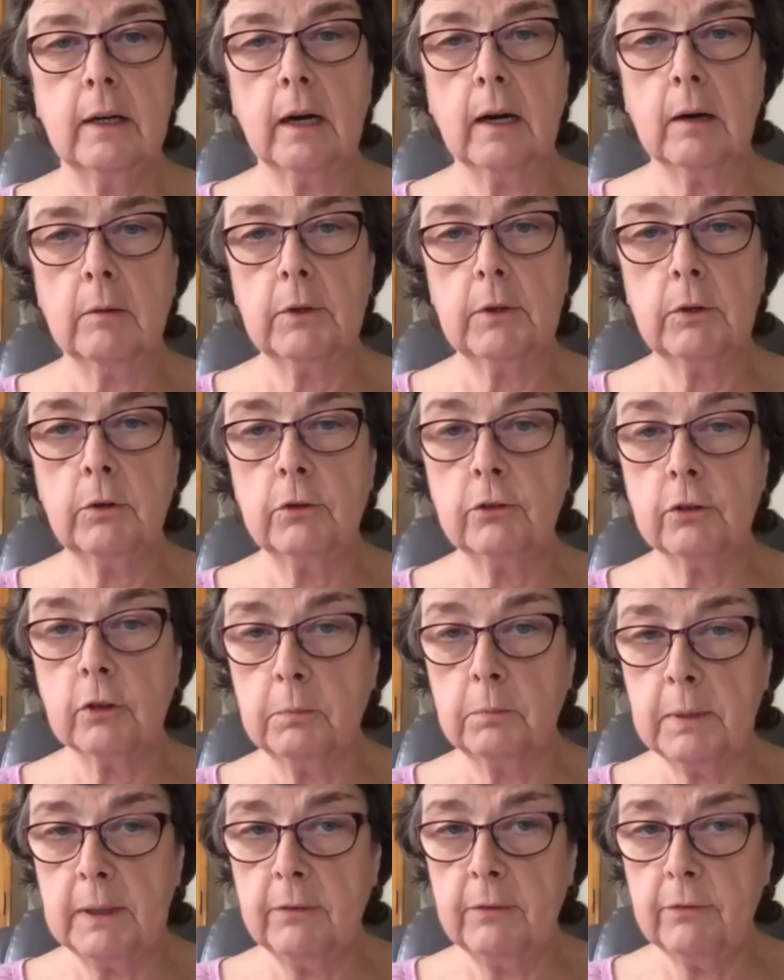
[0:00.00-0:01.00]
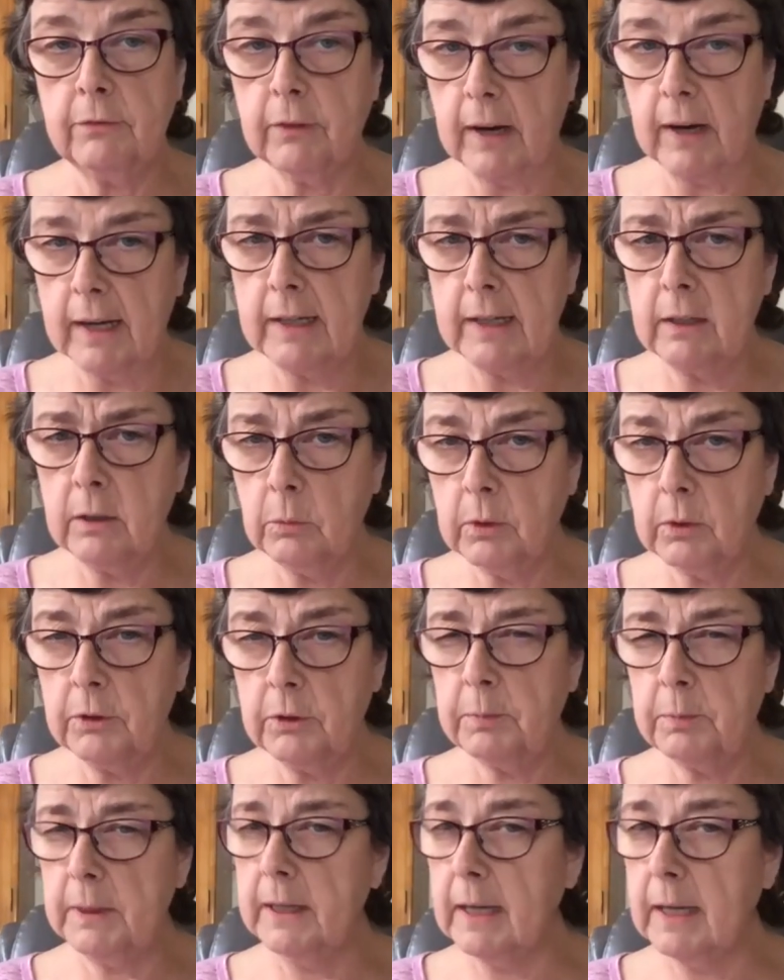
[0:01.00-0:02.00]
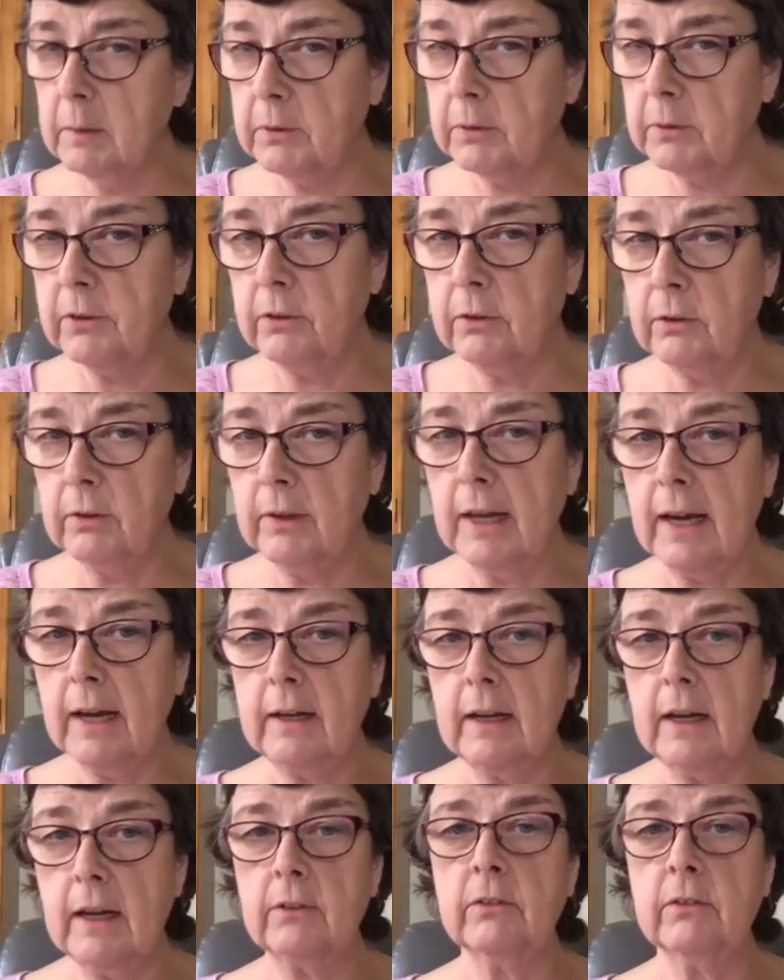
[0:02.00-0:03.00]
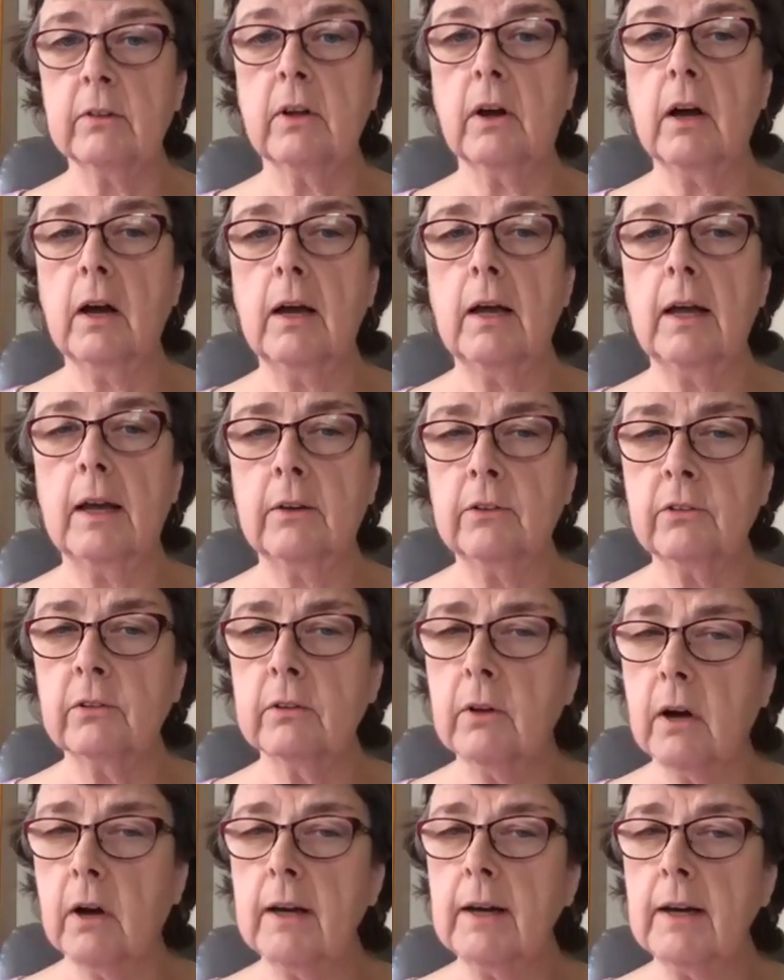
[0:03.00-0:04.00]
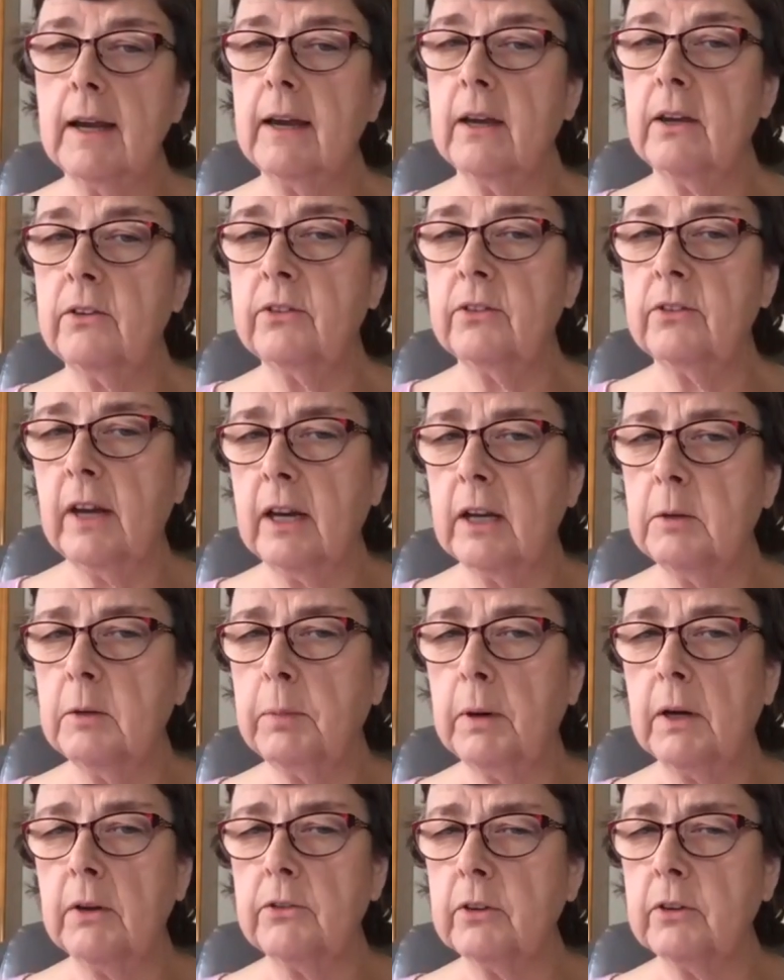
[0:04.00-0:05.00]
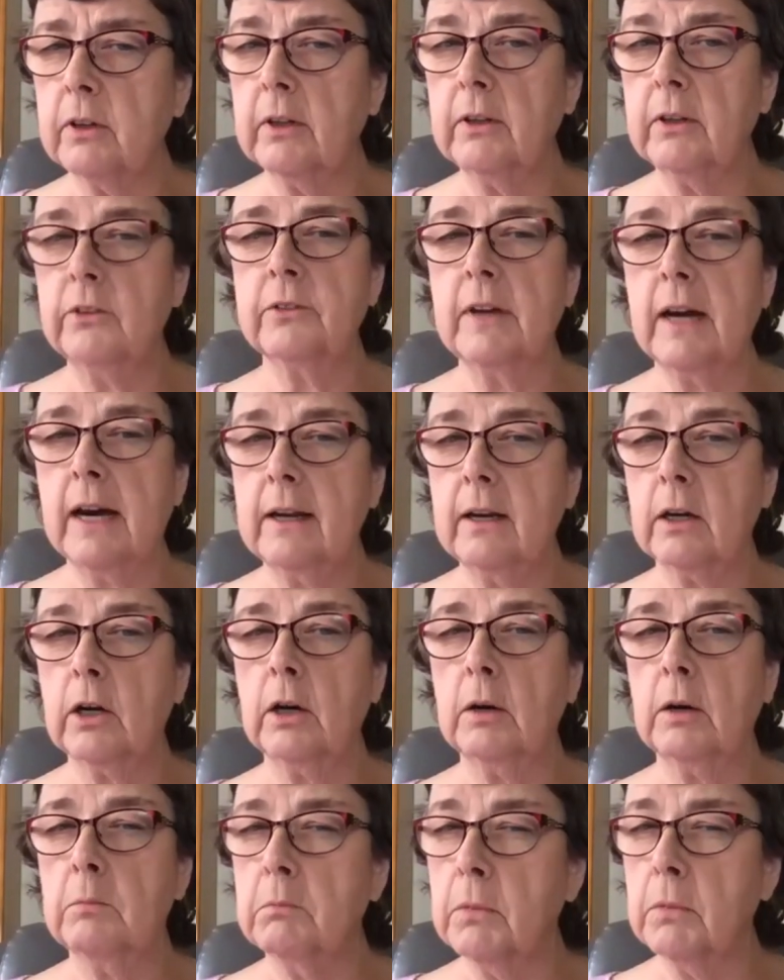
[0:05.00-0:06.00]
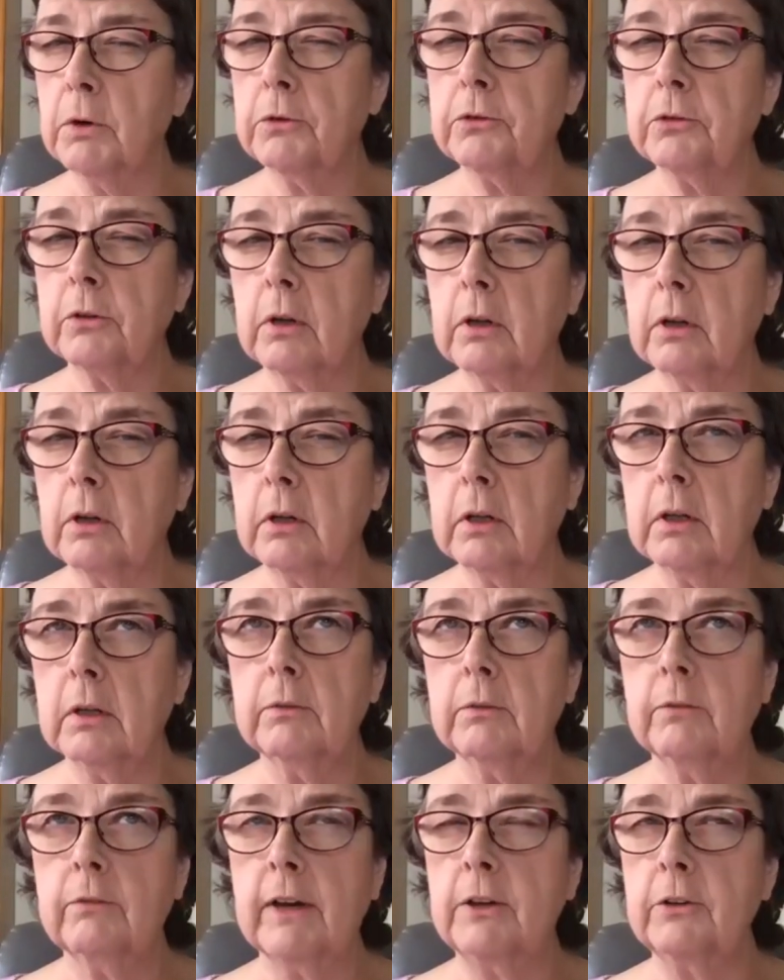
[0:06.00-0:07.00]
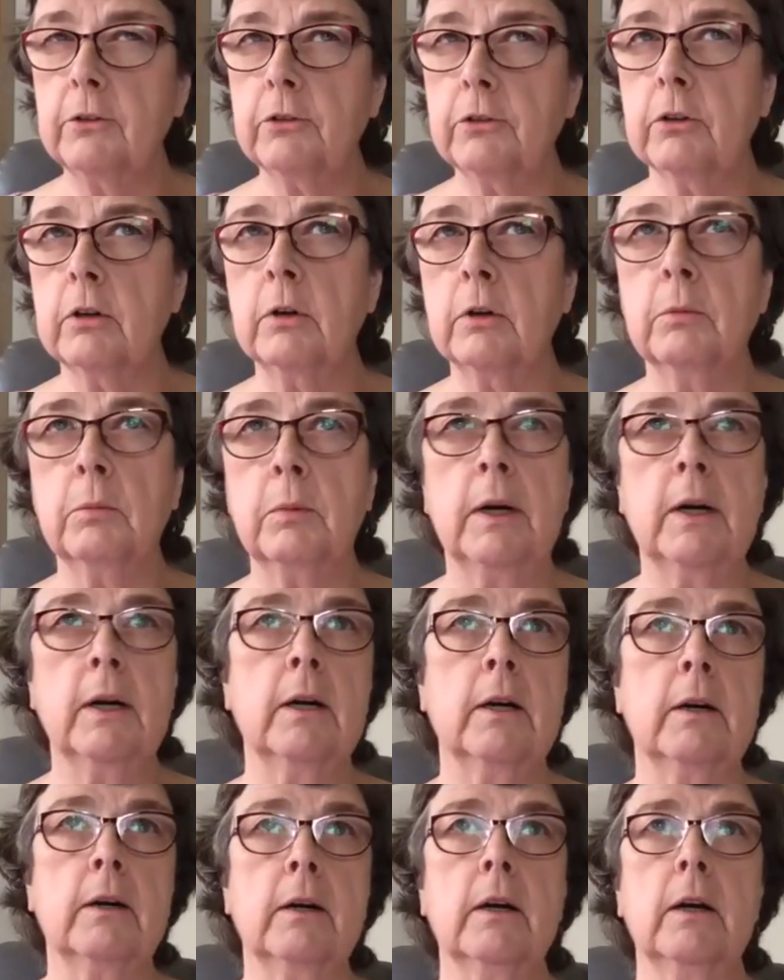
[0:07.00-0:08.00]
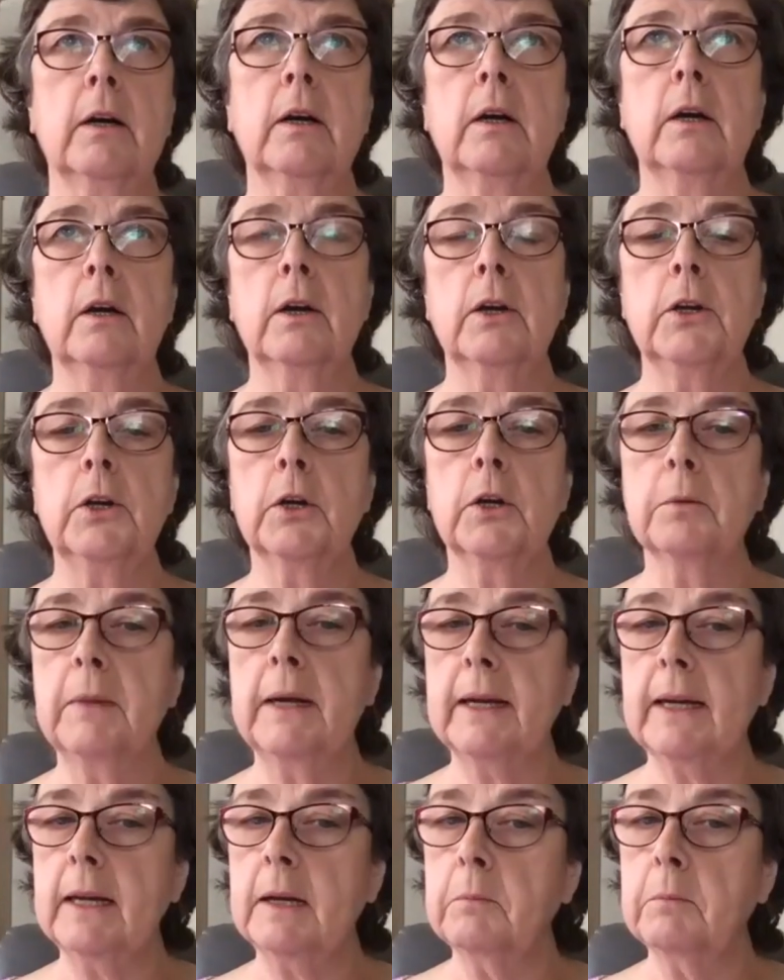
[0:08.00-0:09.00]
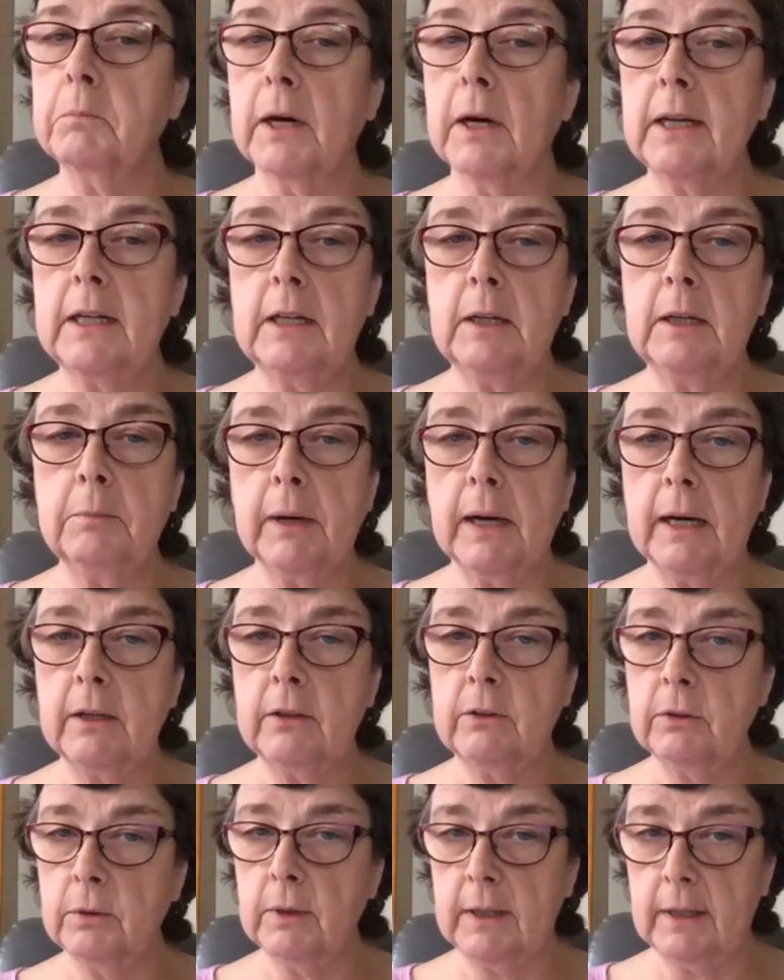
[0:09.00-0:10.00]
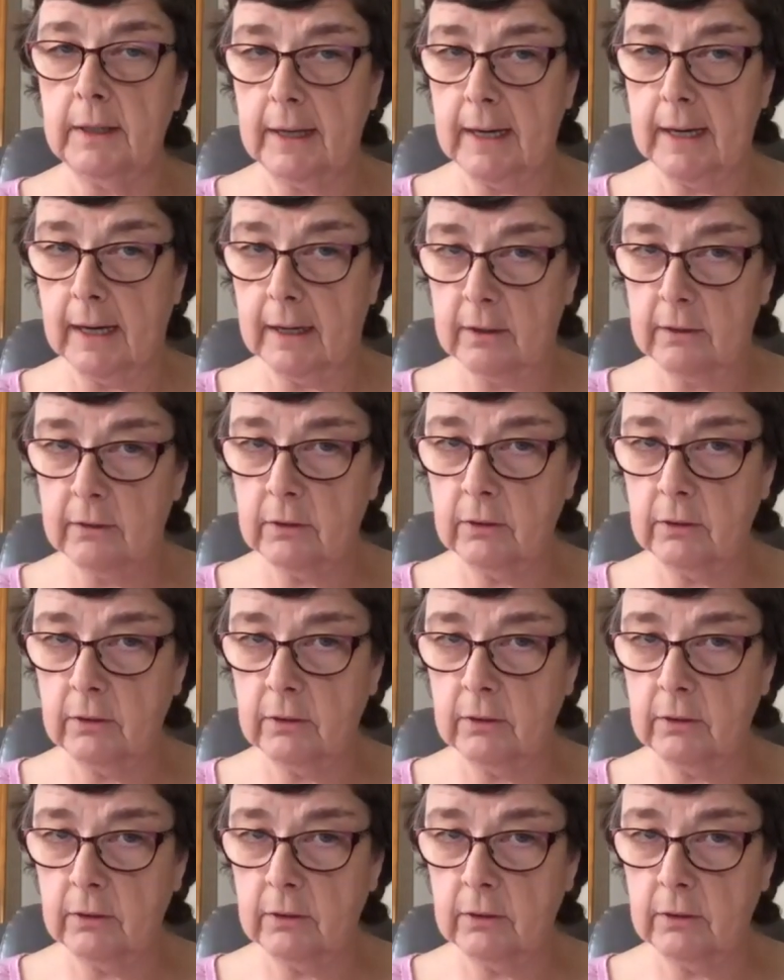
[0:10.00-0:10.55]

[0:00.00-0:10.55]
you should be fine with being able to do that as long as Edpuzzle is not a commercial venture where you're making money by doing that.